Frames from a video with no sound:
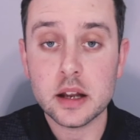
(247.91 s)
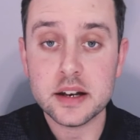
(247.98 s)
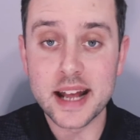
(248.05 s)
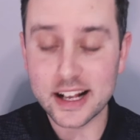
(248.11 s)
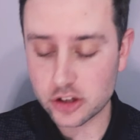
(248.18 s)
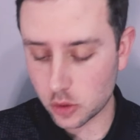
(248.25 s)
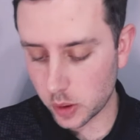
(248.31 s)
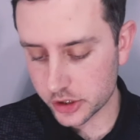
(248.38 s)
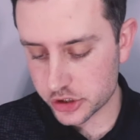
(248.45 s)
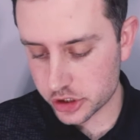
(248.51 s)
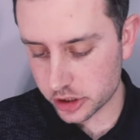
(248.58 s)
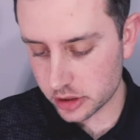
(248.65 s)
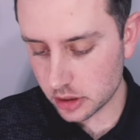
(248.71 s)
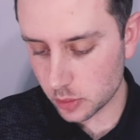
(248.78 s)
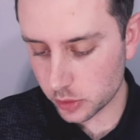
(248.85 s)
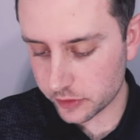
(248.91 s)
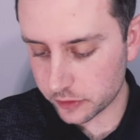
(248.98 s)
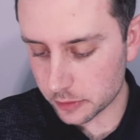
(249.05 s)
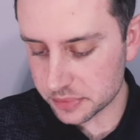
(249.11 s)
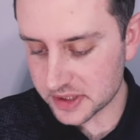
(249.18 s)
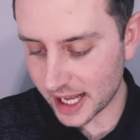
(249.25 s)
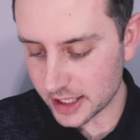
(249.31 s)
Next question was
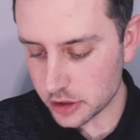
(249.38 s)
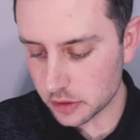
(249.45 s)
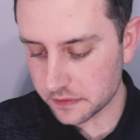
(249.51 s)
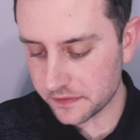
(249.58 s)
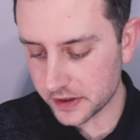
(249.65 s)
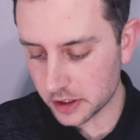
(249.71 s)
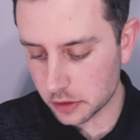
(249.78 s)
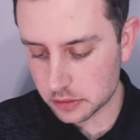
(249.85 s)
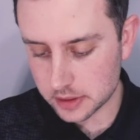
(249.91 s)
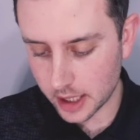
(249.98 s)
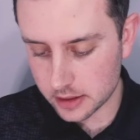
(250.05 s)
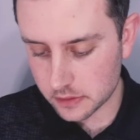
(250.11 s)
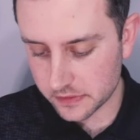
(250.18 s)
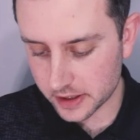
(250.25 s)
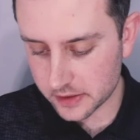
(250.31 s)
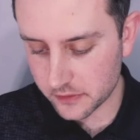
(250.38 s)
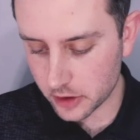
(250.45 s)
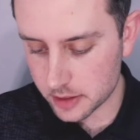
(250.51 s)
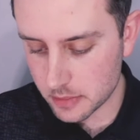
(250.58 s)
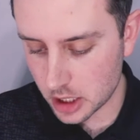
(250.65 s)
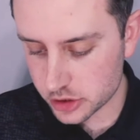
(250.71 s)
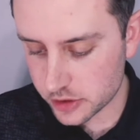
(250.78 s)
from Daniel Field. Daniel, thank you
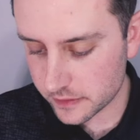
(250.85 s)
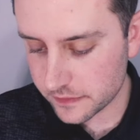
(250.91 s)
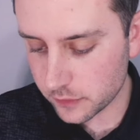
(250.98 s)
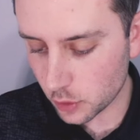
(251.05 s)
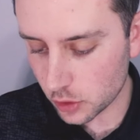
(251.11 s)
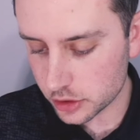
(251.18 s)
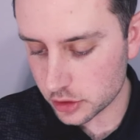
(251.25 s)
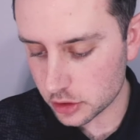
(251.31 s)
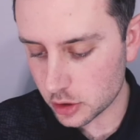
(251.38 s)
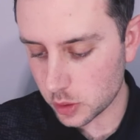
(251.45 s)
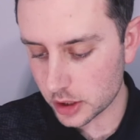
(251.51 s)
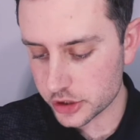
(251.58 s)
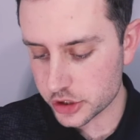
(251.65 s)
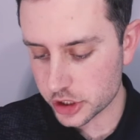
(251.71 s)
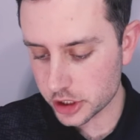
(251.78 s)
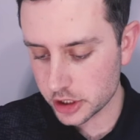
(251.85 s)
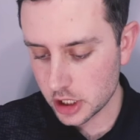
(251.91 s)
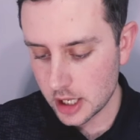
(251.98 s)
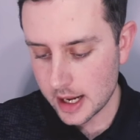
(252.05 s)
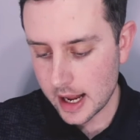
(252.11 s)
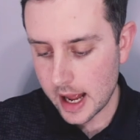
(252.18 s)
very much for your question.